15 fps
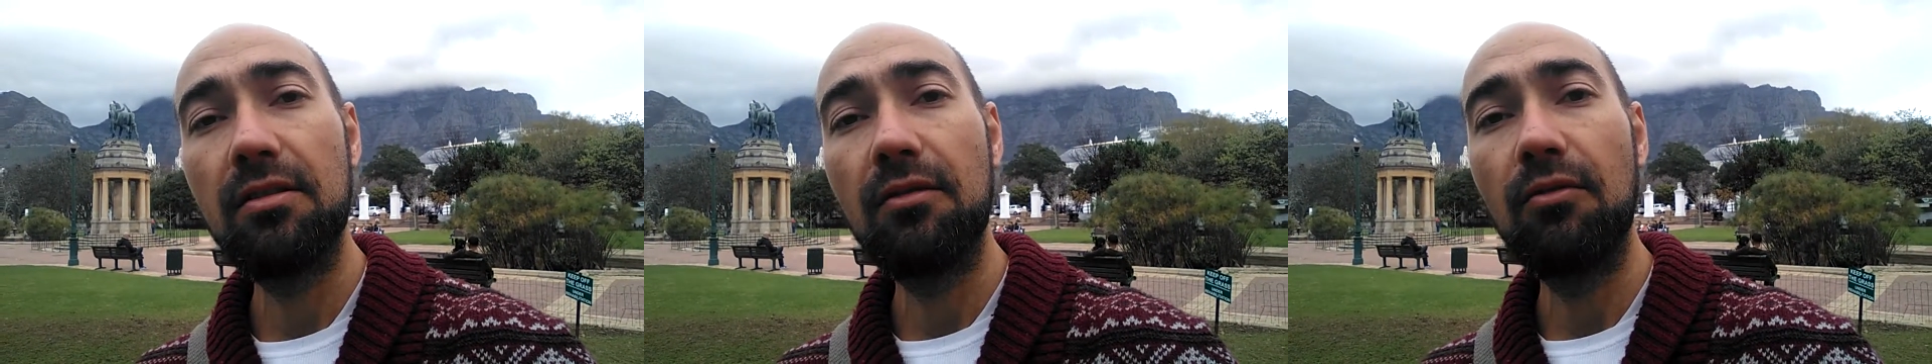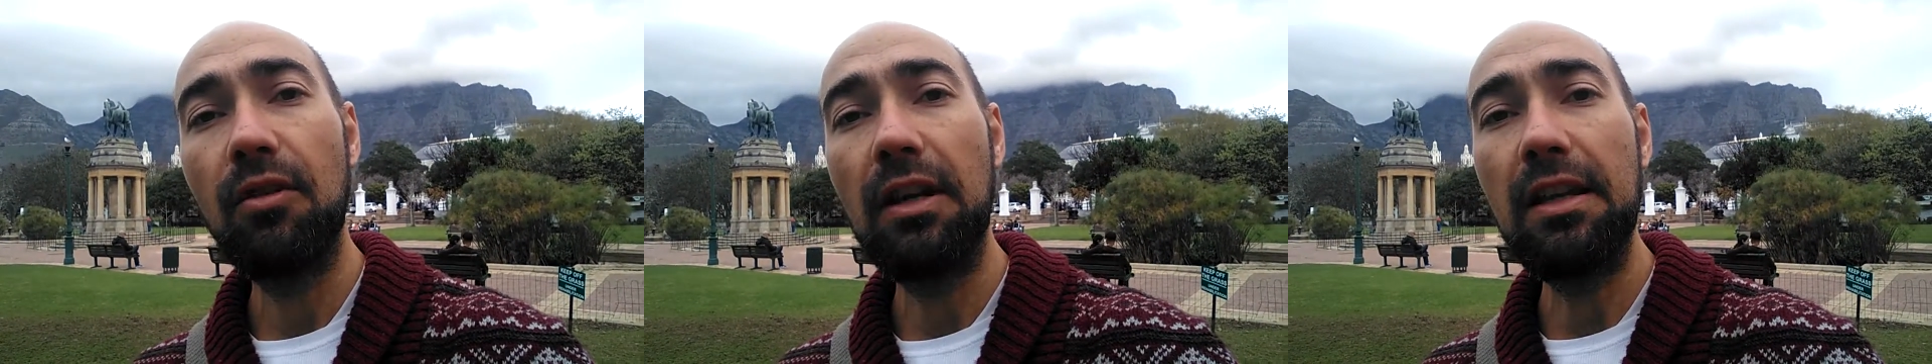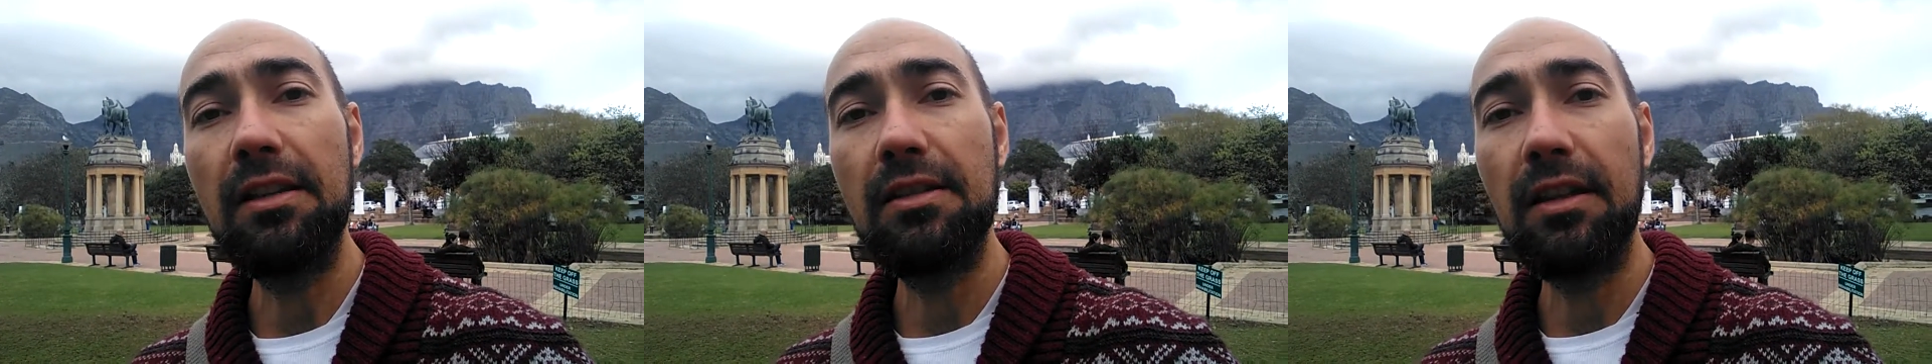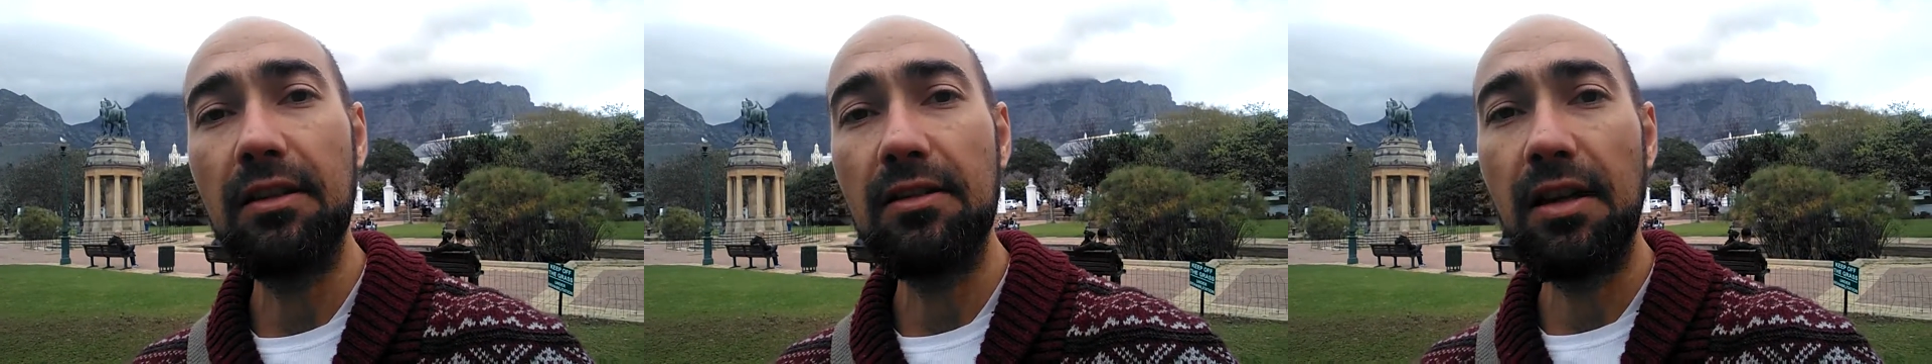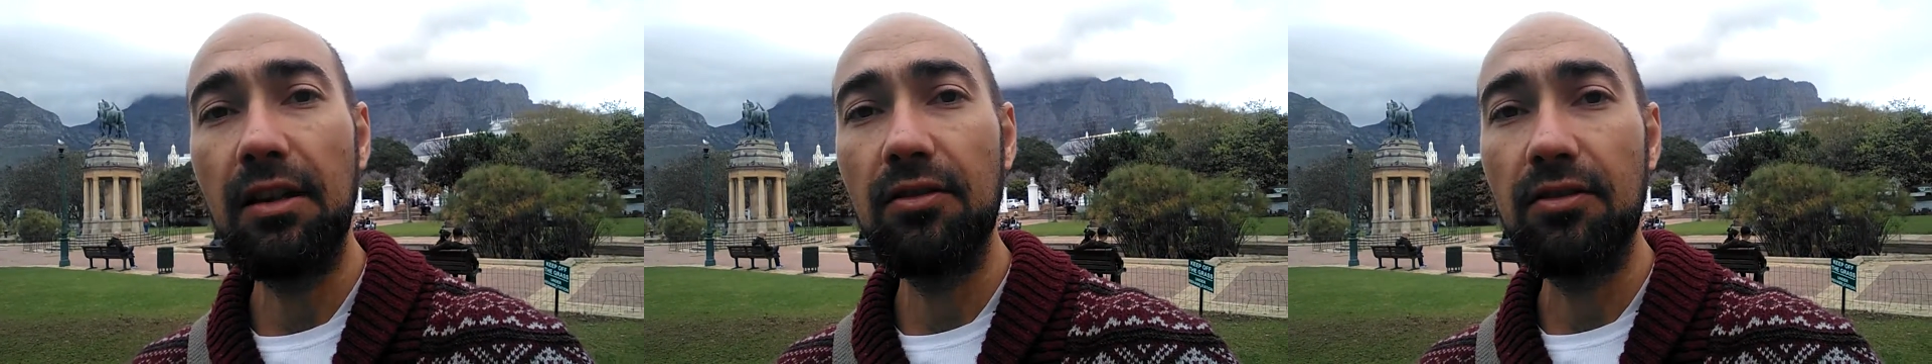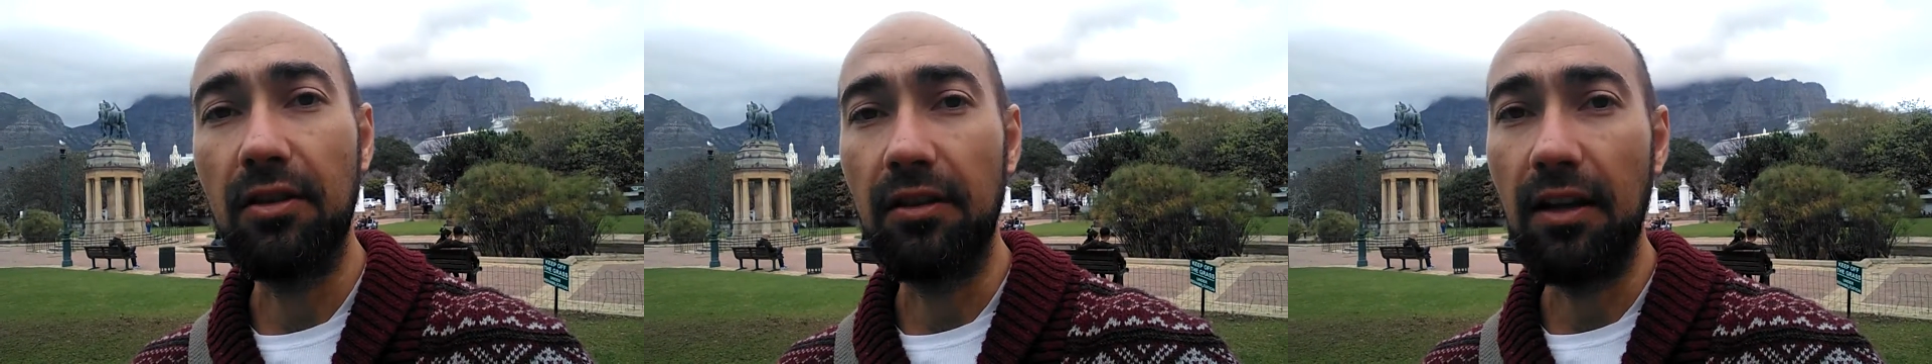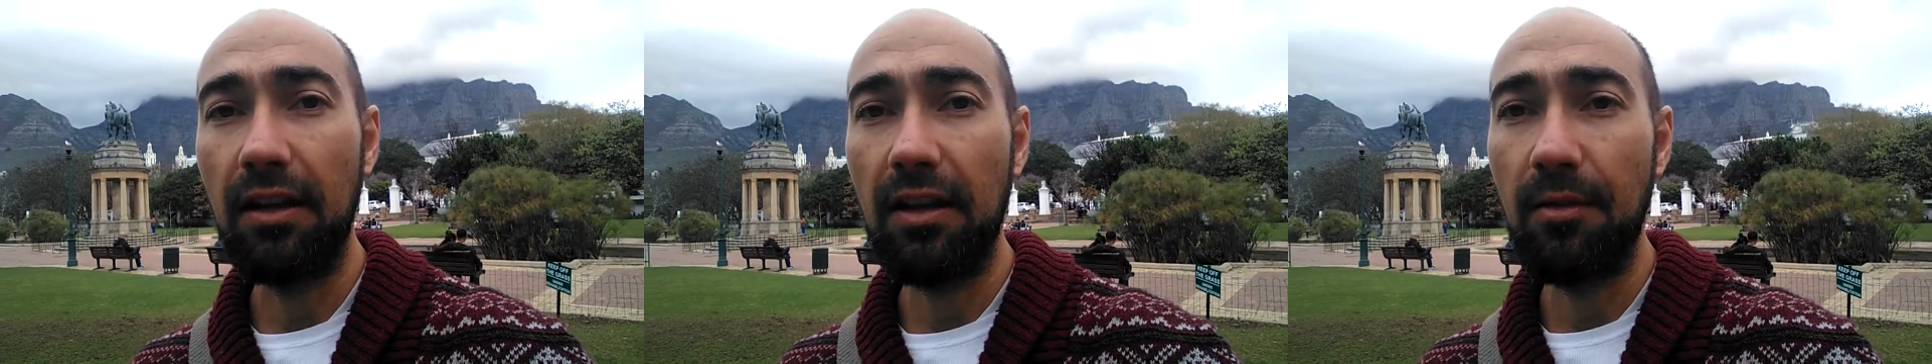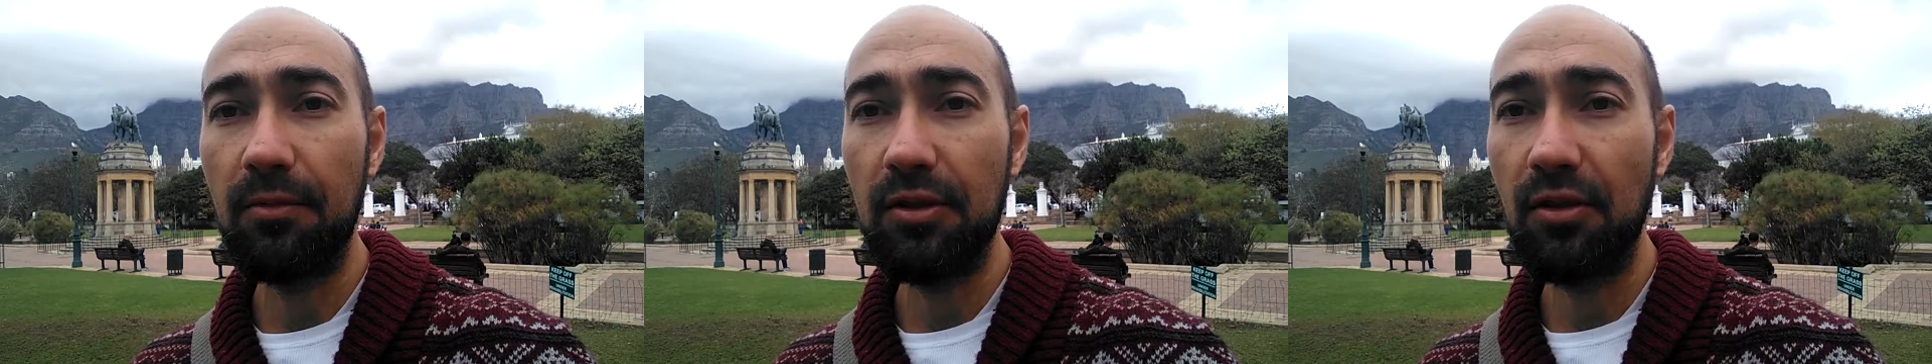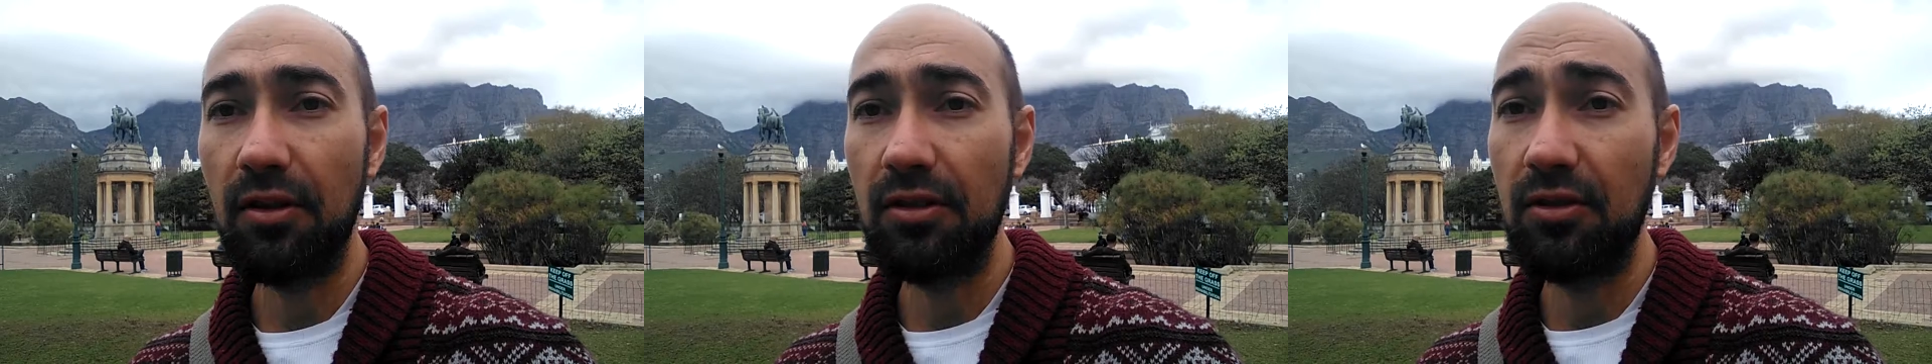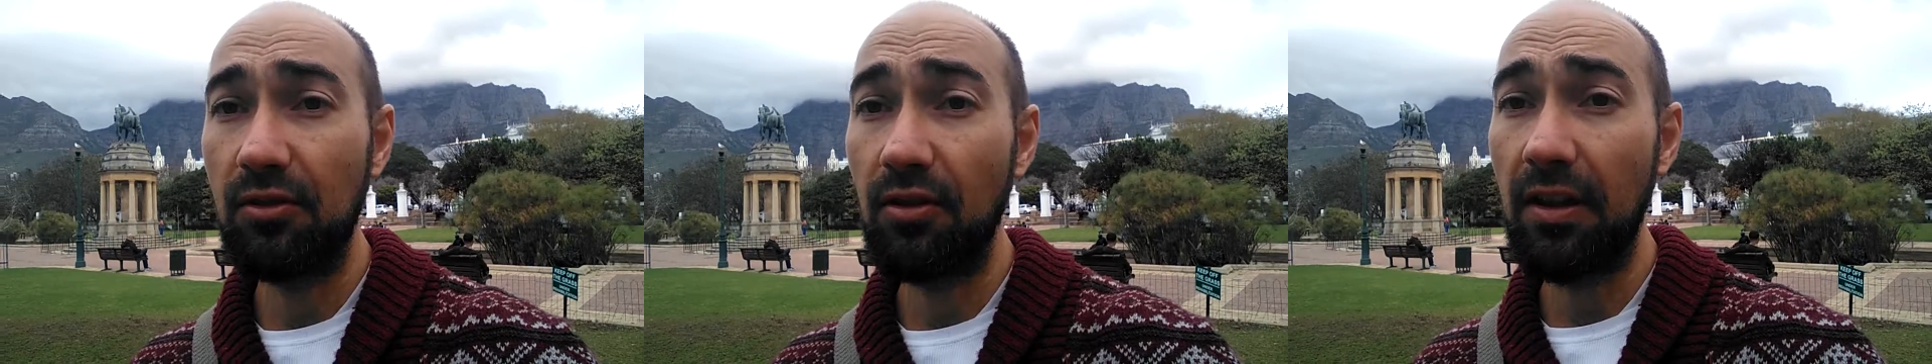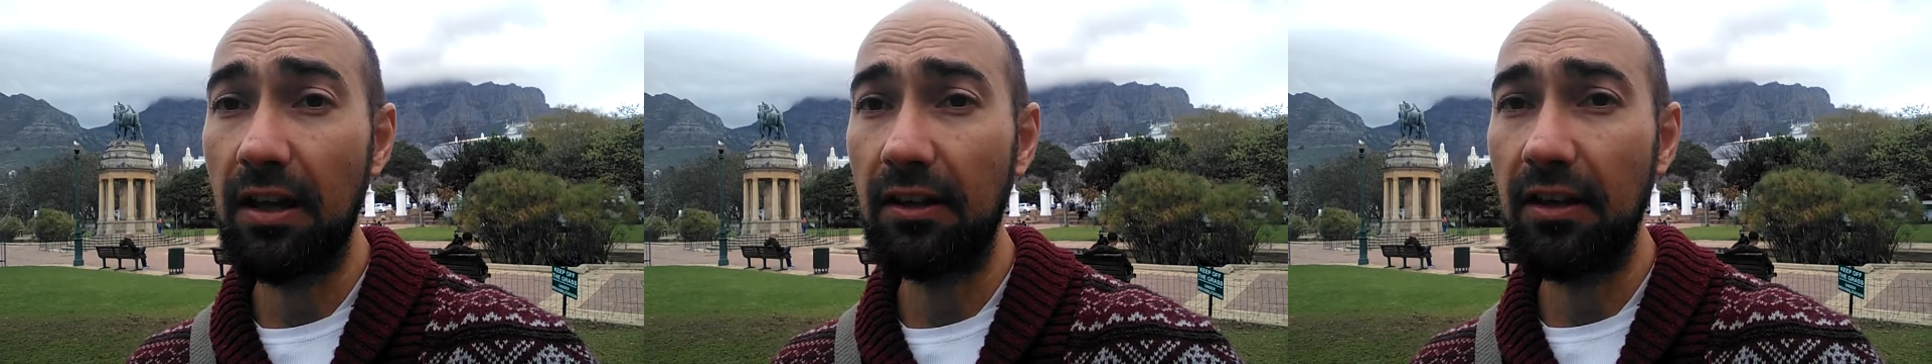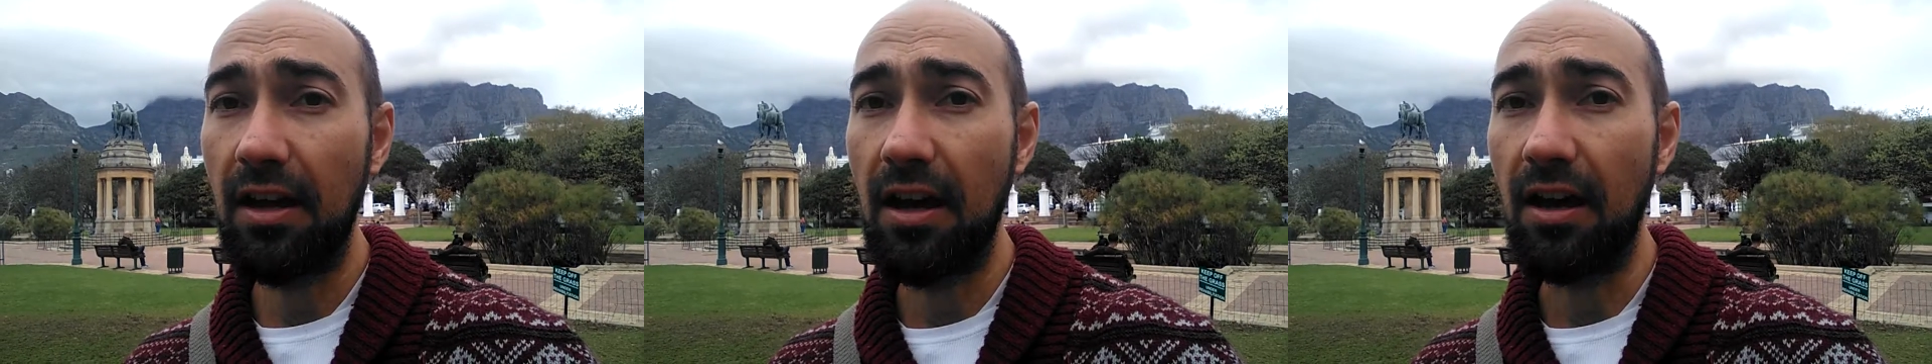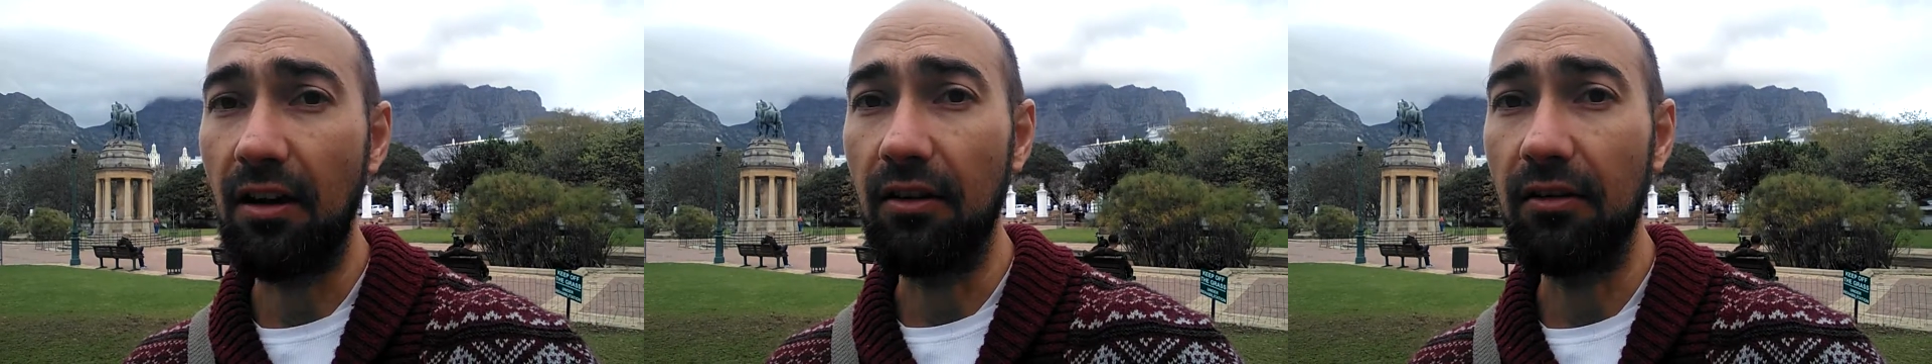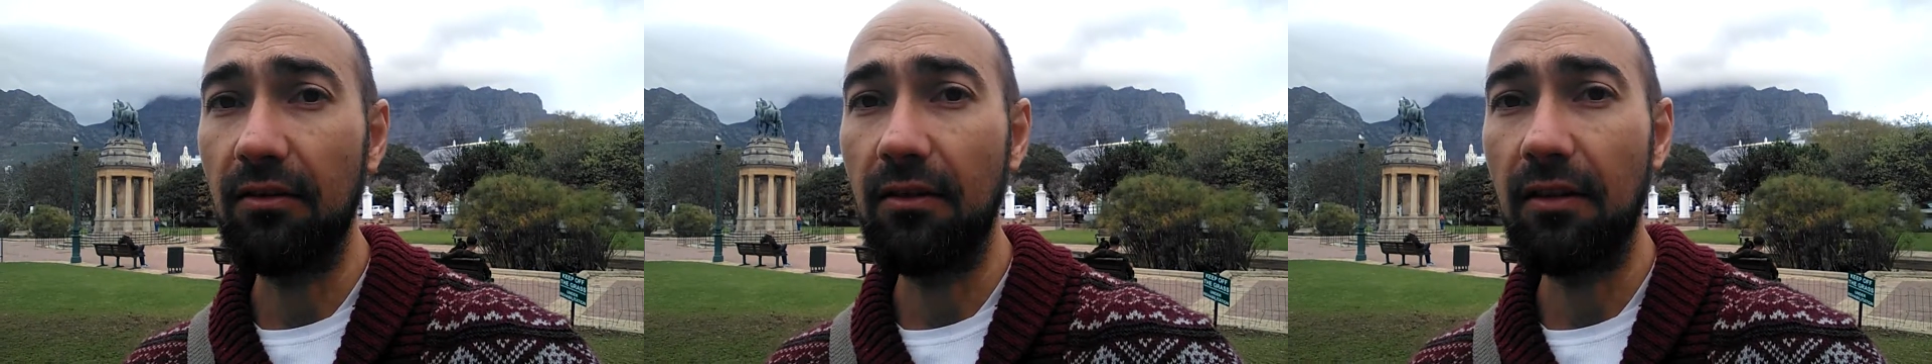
releasing tension, and I'm starting to do that now